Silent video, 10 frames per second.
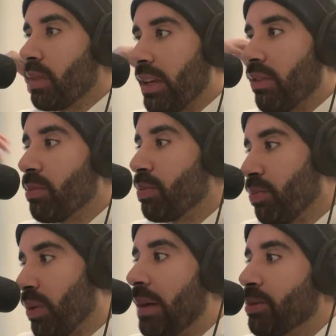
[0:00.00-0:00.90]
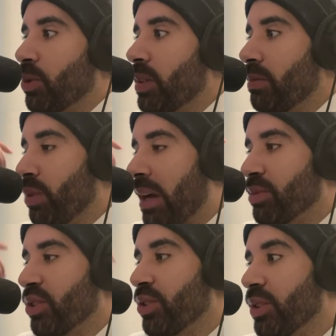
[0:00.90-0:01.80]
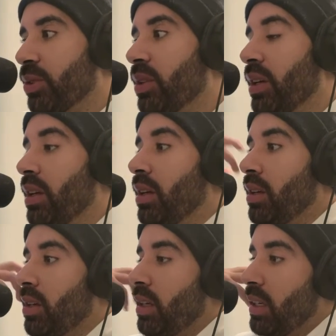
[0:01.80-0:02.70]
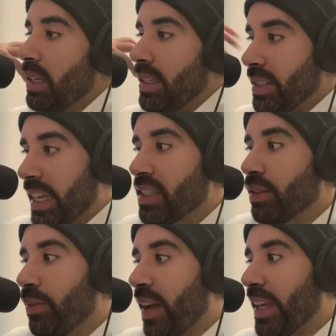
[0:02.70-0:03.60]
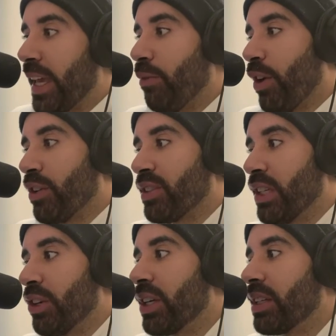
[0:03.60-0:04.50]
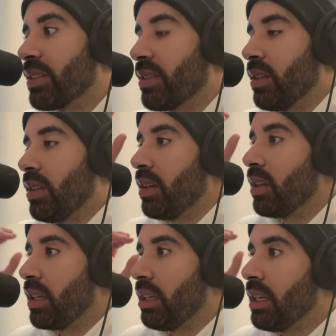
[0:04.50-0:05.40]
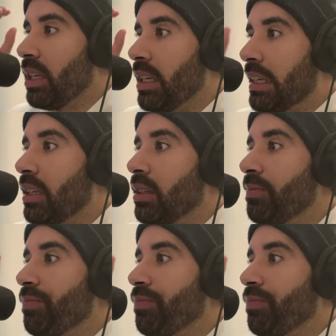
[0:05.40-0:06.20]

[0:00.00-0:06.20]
Give him props where props are due. He takes the fight game very serious. He